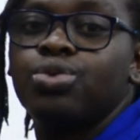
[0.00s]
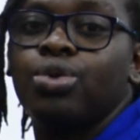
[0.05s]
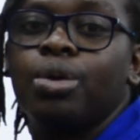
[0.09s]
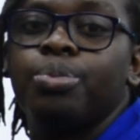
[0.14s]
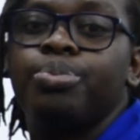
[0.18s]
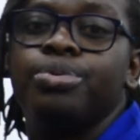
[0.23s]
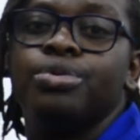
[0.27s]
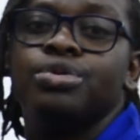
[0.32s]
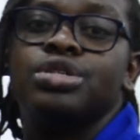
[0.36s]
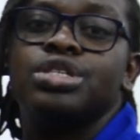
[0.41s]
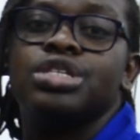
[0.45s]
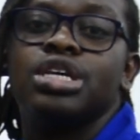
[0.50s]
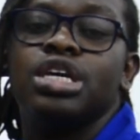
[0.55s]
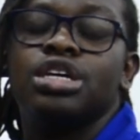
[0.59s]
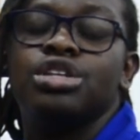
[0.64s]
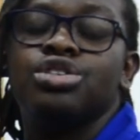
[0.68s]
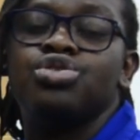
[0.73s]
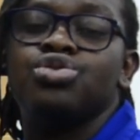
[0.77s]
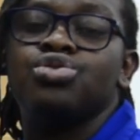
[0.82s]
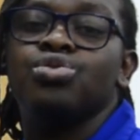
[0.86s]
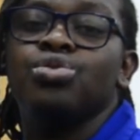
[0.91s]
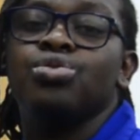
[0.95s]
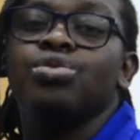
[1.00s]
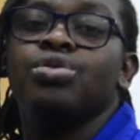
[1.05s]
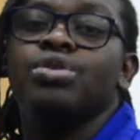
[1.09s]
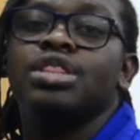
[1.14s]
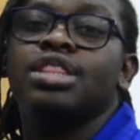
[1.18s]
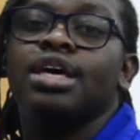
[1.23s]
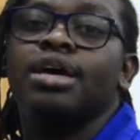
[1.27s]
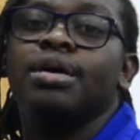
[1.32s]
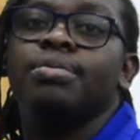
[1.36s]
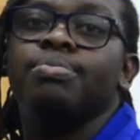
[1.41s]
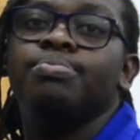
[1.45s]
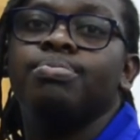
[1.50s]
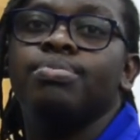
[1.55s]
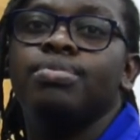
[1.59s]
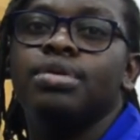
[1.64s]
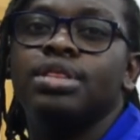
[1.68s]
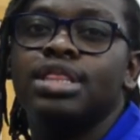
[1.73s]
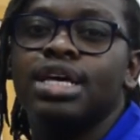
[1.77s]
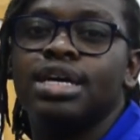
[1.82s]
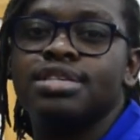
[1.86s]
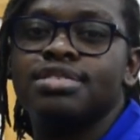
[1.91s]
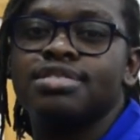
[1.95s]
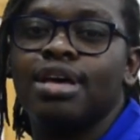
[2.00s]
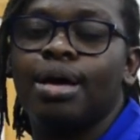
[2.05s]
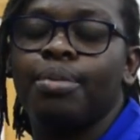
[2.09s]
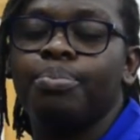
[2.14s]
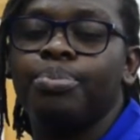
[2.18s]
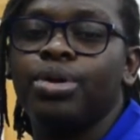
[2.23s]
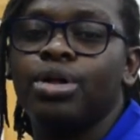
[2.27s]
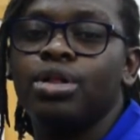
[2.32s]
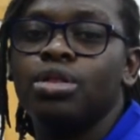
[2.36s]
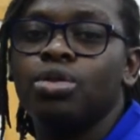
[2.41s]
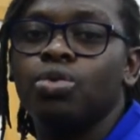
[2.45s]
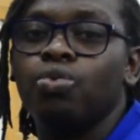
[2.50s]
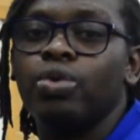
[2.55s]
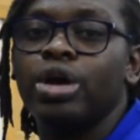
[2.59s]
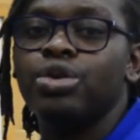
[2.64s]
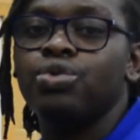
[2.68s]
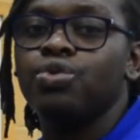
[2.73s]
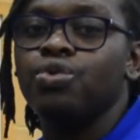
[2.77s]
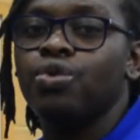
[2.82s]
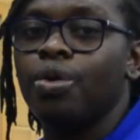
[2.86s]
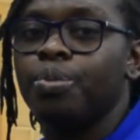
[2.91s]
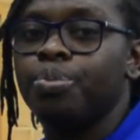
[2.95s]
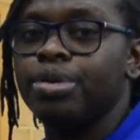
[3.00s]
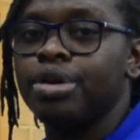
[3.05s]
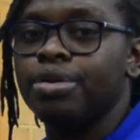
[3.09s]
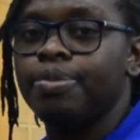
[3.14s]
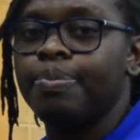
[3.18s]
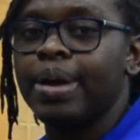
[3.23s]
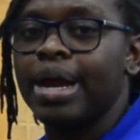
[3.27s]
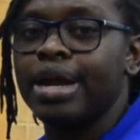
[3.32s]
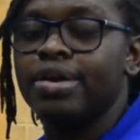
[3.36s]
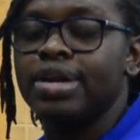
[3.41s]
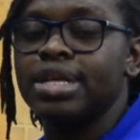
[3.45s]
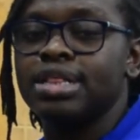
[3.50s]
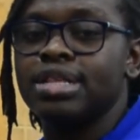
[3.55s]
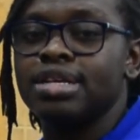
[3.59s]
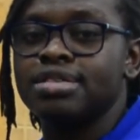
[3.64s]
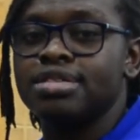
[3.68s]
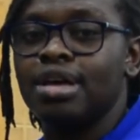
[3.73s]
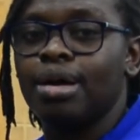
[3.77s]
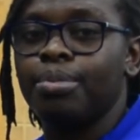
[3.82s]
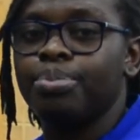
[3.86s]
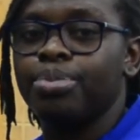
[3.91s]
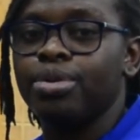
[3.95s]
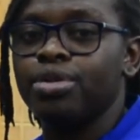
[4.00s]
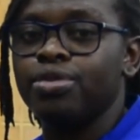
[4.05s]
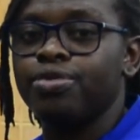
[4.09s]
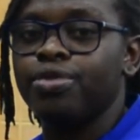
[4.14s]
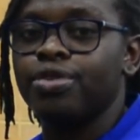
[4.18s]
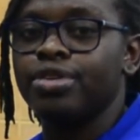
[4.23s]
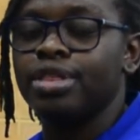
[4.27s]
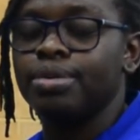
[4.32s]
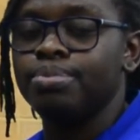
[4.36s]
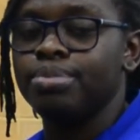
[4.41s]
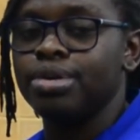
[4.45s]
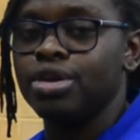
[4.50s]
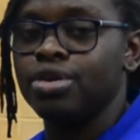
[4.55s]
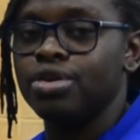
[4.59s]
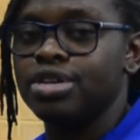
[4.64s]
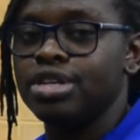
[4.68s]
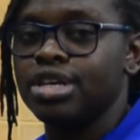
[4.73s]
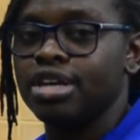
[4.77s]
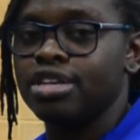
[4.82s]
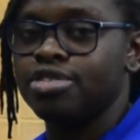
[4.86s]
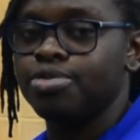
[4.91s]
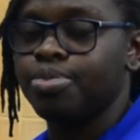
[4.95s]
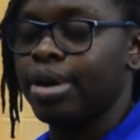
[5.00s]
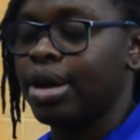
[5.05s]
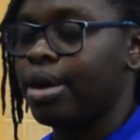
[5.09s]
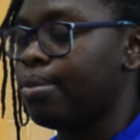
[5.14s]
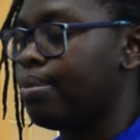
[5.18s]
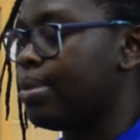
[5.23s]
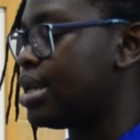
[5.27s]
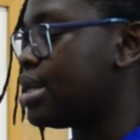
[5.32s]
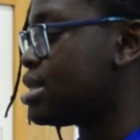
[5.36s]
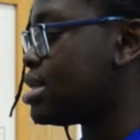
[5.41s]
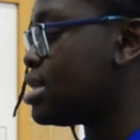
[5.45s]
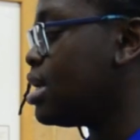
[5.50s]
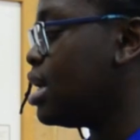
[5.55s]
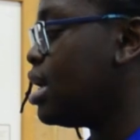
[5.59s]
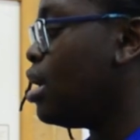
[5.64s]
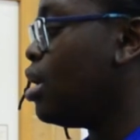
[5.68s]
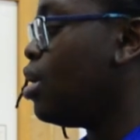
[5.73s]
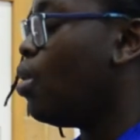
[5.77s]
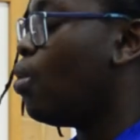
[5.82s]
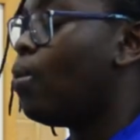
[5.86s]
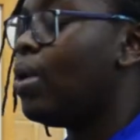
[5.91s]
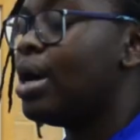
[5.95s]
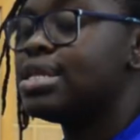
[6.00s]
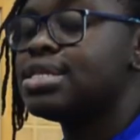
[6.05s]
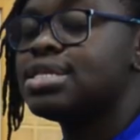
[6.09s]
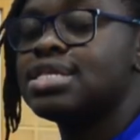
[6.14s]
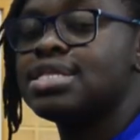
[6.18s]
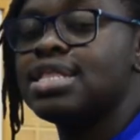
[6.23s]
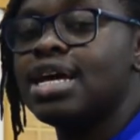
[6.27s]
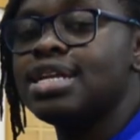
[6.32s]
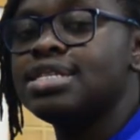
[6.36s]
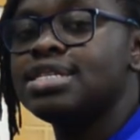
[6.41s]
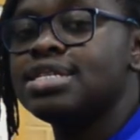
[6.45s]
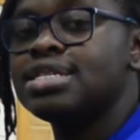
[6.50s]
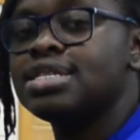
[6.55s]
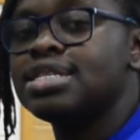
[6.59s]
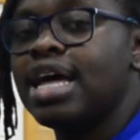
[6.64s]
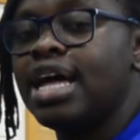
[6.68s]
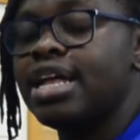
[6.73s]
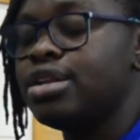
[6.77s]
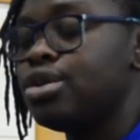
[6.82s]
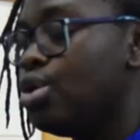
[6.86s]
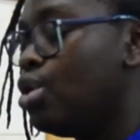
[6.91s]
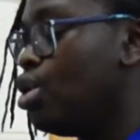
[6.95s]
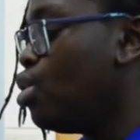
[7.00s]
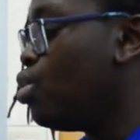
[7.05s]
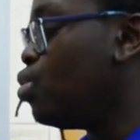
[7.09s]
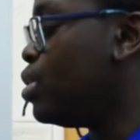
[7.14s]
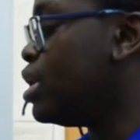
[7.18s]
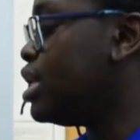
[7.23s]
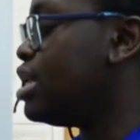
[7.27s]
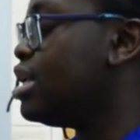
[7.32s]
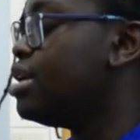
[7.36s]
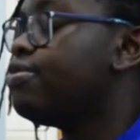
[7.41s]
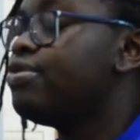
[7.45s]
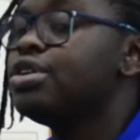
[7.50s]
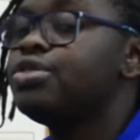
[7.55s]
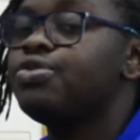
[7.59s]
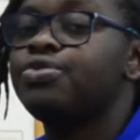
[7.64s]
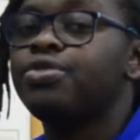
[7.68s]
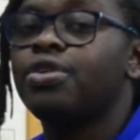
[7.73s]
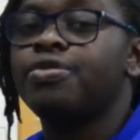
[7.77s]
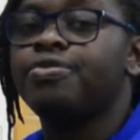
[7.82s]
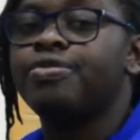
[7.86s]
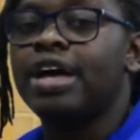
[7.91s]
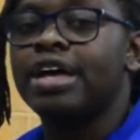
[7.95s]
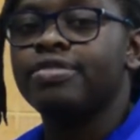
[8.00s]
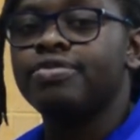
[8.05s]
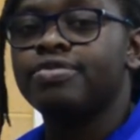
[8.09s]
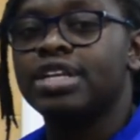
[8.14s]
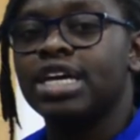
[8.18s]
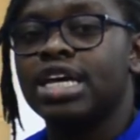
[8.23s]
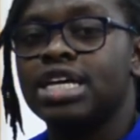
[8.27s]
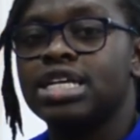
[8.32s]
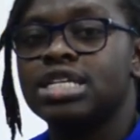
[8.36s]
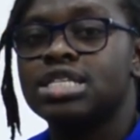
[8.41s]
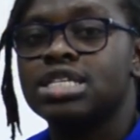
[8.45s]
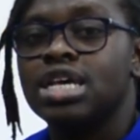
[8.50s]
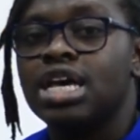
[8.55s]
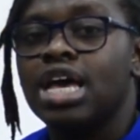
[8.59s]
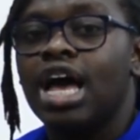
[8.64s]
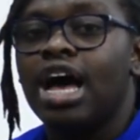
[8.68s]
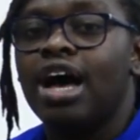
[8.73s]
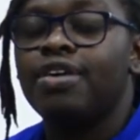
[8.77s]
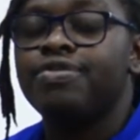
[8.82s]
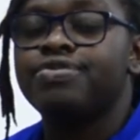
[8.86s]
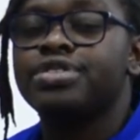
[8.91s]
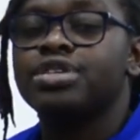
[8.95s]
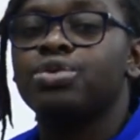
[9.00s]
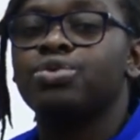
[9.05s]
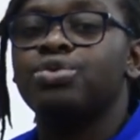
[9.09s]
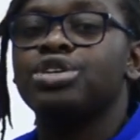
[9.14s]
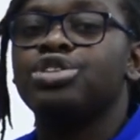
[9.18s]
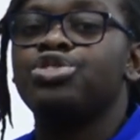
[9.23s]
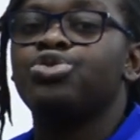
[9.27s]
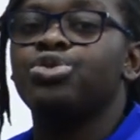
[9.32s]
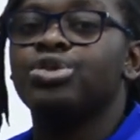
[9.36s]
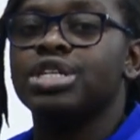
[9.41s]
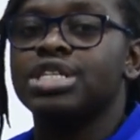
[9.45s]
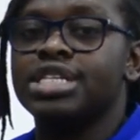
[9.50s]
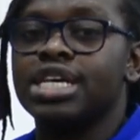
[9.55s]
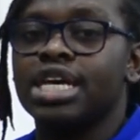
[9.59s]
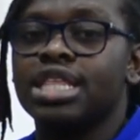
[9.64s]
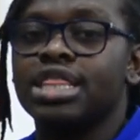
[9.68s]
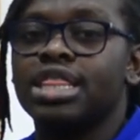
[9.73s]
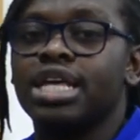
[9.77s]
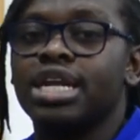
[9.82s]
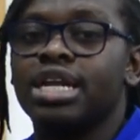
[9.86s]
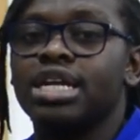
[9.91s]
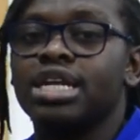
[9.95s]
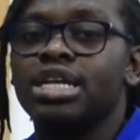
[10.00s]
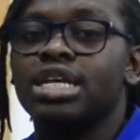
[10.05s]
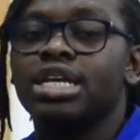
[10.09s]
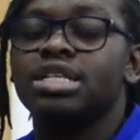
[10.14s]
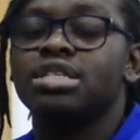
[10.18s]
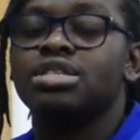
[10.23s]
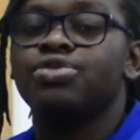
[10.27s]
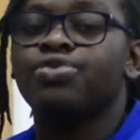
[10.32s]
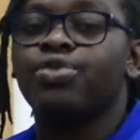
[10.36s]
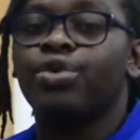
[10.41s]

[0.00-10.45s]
were put into the sample when you were preparing the sample for the BOD experiment. Once that is done, we leave it for 5 days, after which we'll take the readings